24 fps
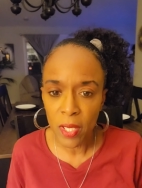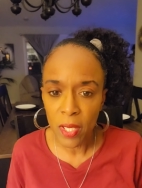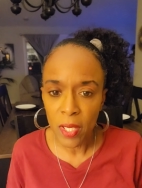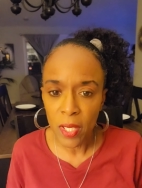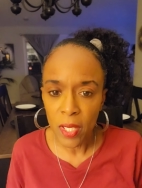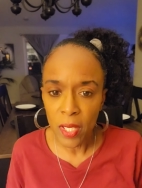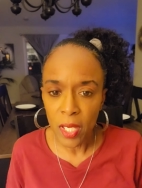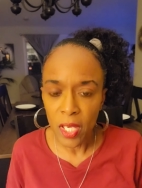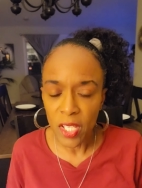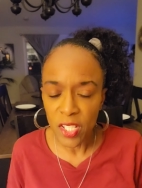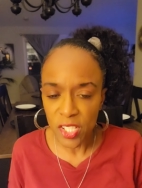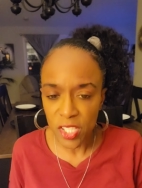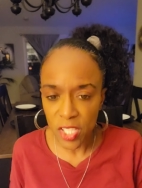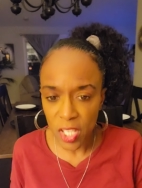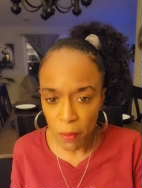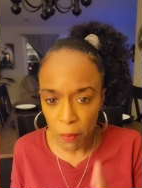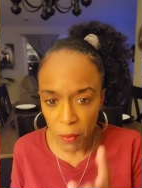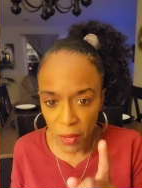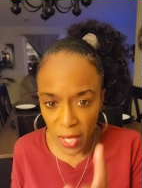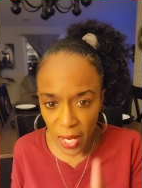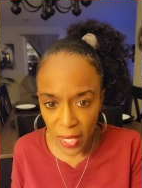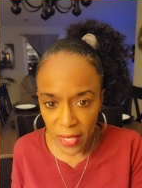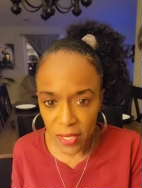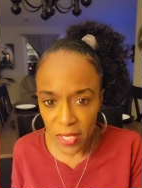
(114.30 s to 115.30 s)
He said,
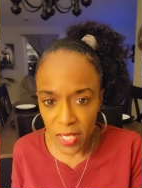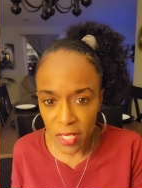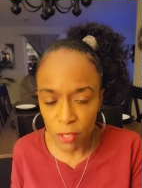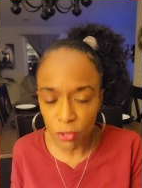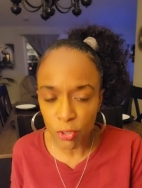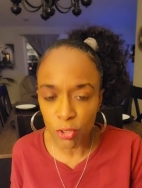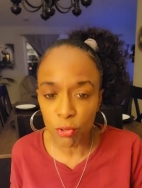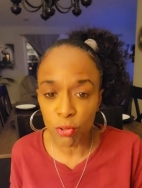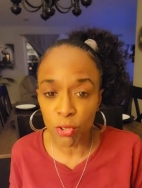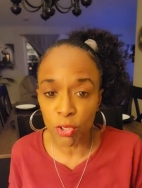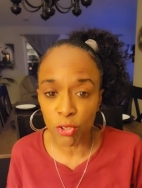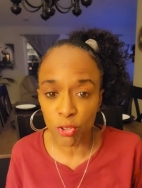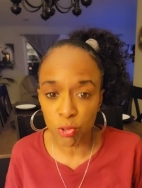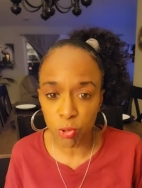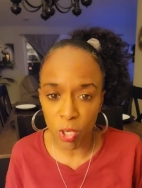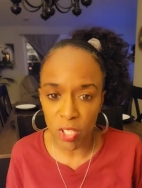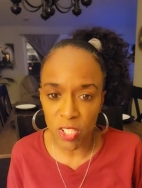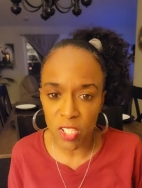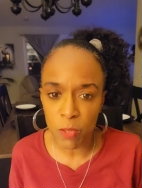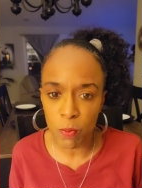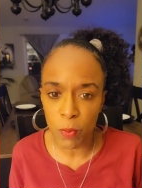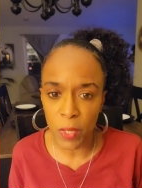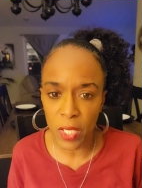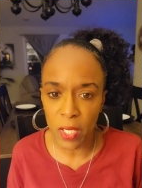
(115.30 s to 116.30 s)
but I need you to
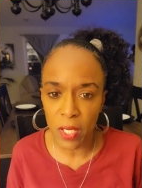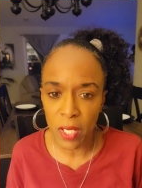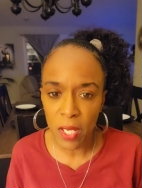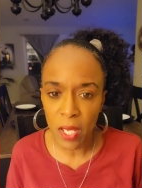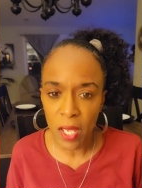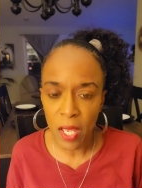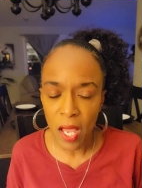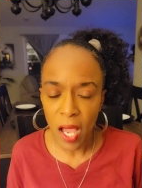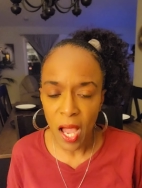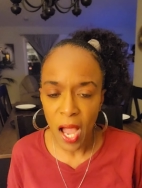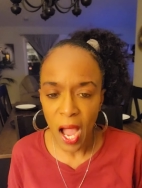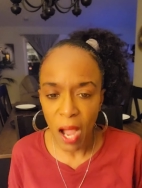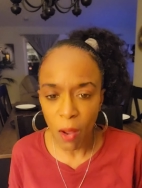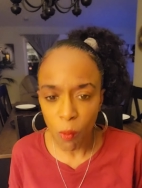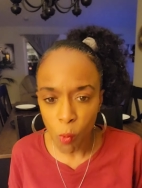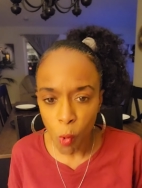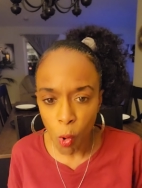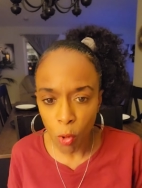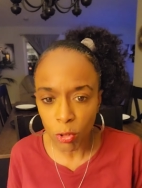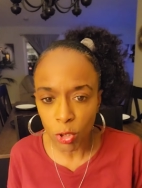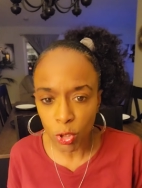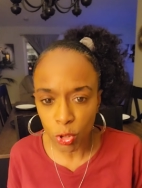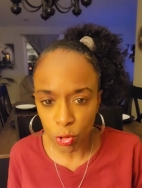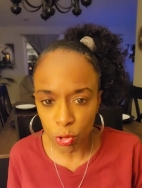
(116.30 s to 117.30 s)
trust me. I
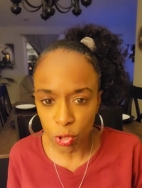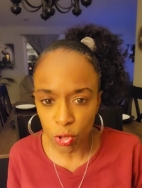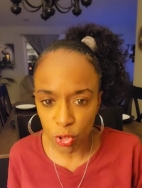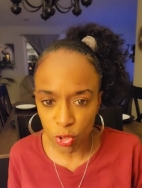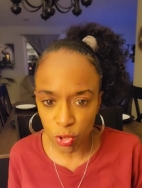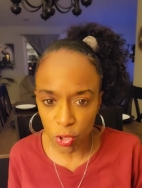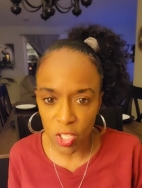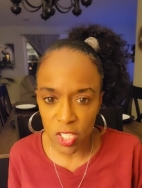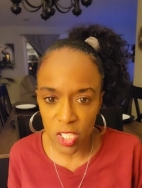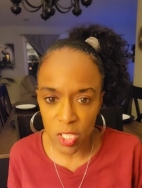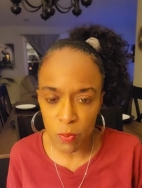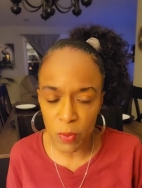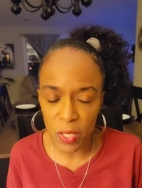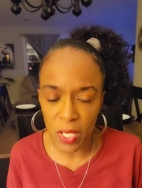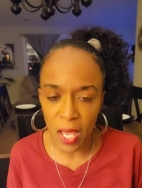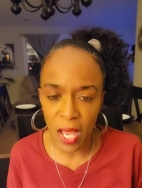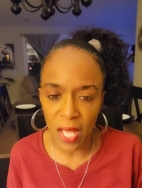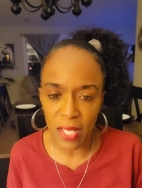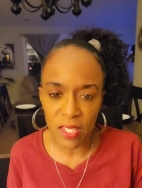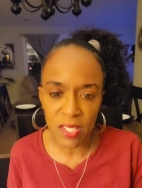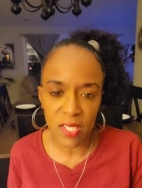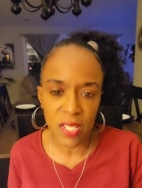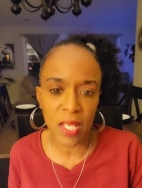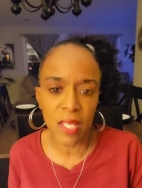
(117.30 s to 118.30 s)
want you to trust me. I
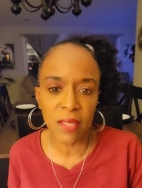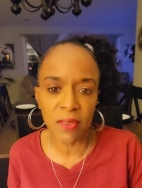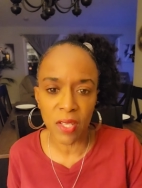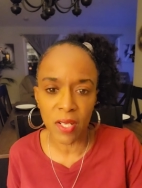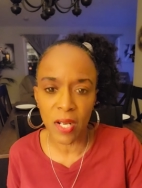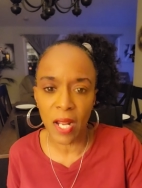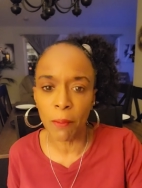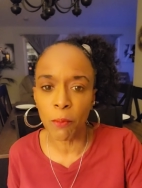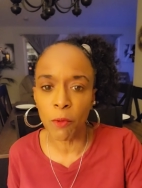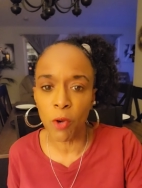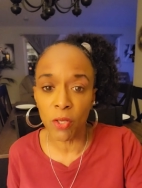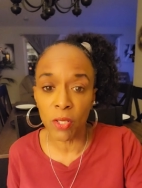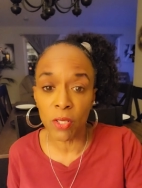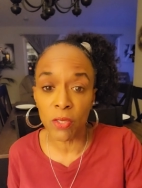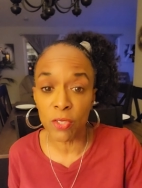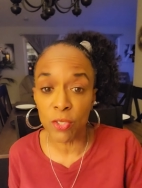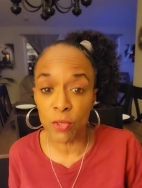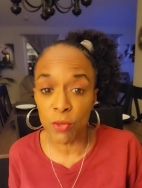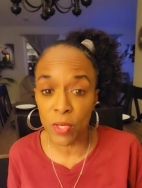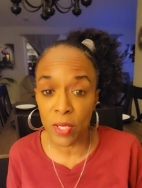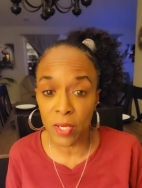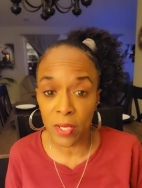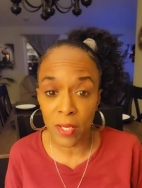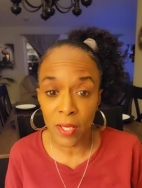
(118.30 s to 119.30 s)
said that I'm going to
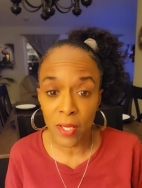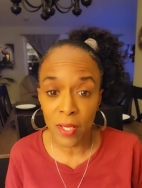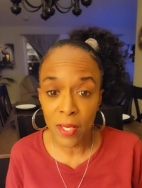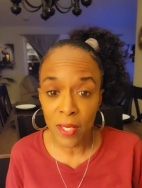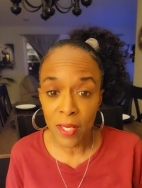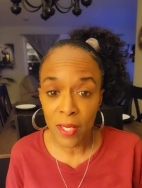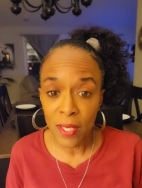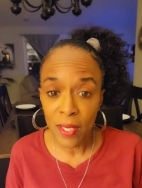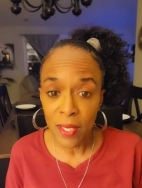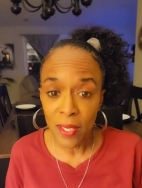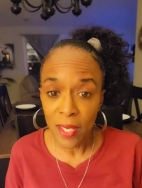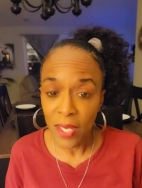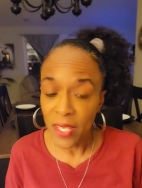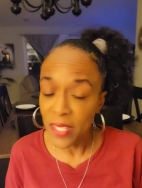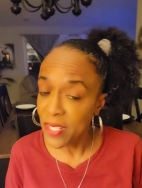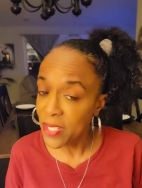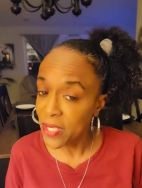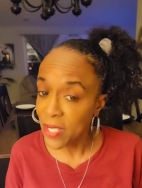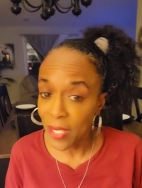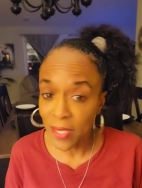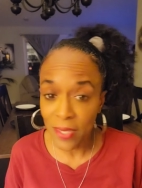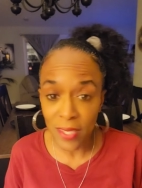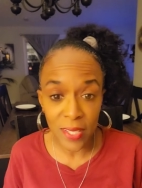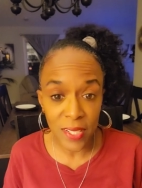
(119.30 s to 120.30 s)
do it. He
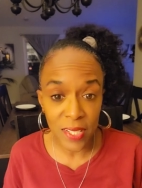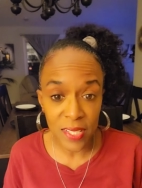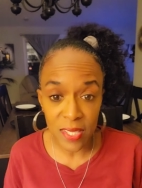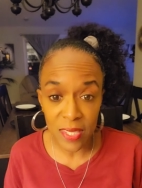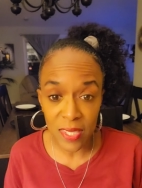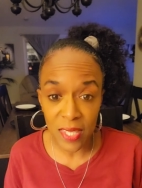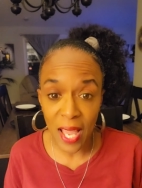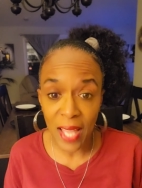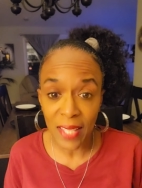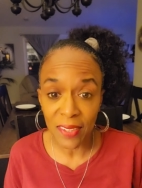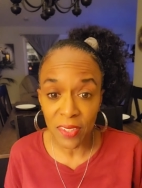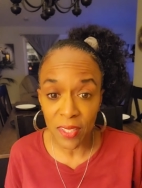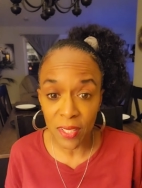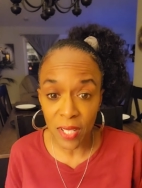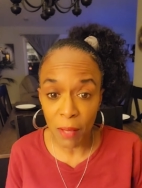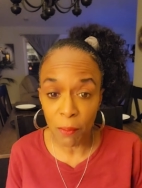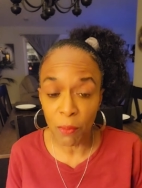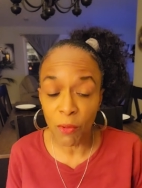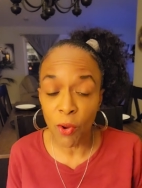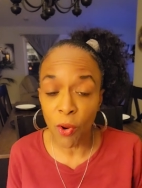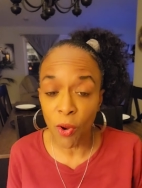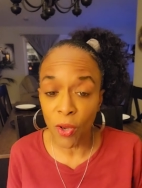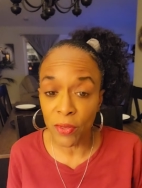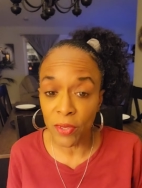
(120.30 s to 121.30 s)
said that it's not that I'm
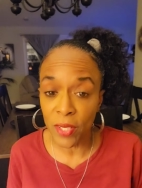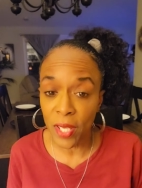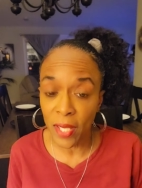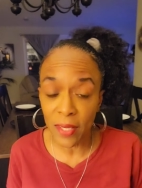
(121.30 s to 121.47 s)
going that